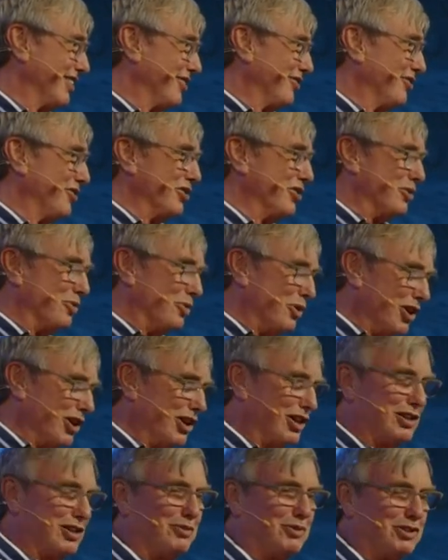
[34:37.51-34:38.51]
for the
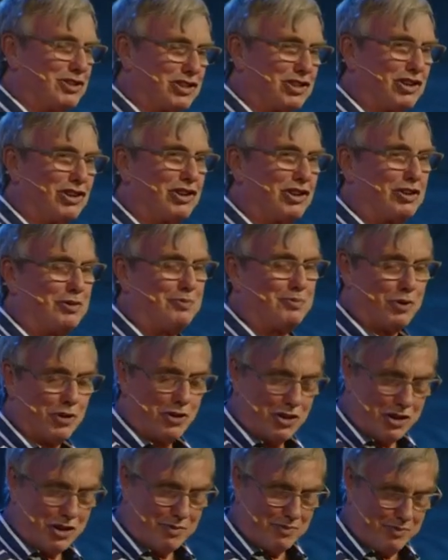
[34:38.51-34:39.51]
world in which God had put
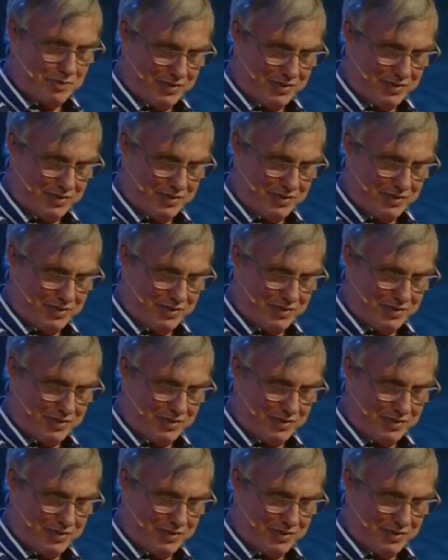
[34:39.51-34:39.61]
them.